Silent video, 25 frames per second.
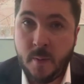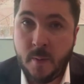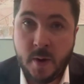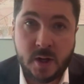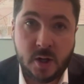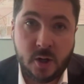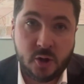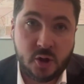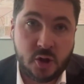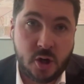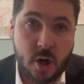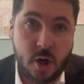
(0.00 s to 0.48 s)

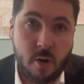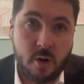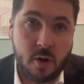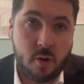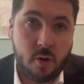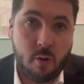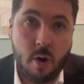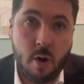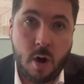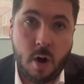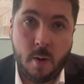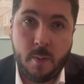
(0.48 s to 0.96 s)
Ahmed
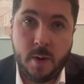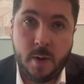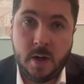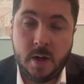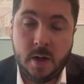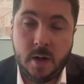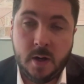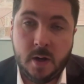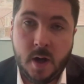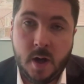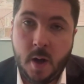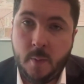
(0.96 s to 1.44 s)
al-Shara grew up
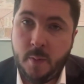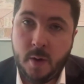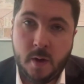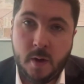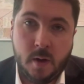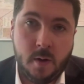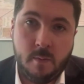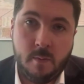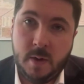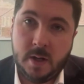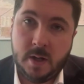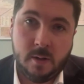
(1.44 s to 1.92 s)
in an
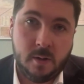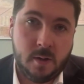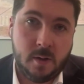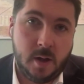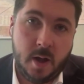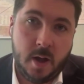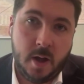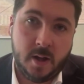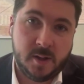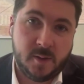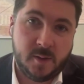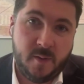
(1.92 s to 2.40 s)
upper middle